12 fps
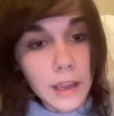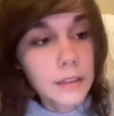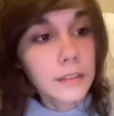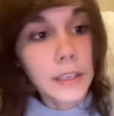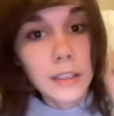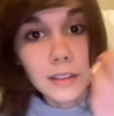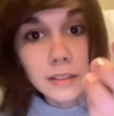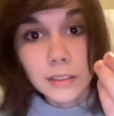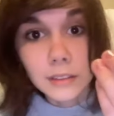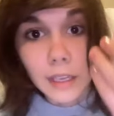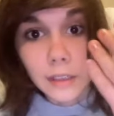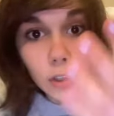I had like this
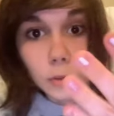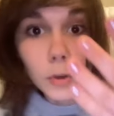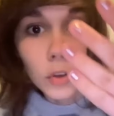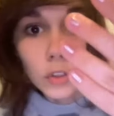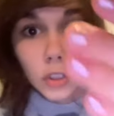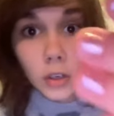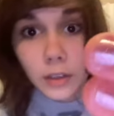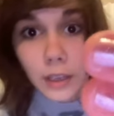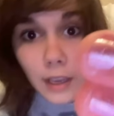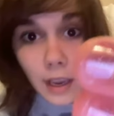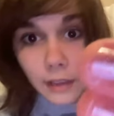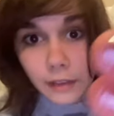exact nail polish on,
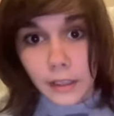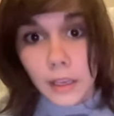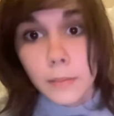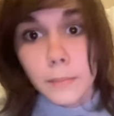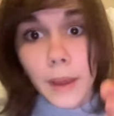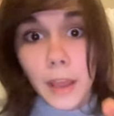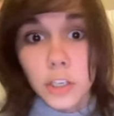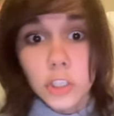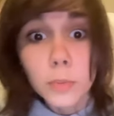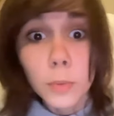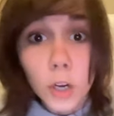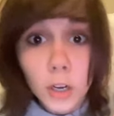and like it
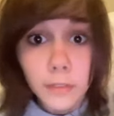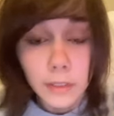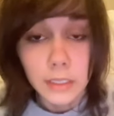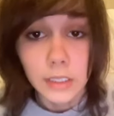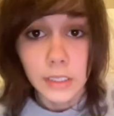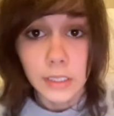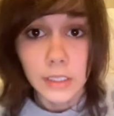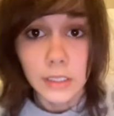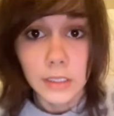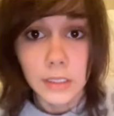matched perfectly.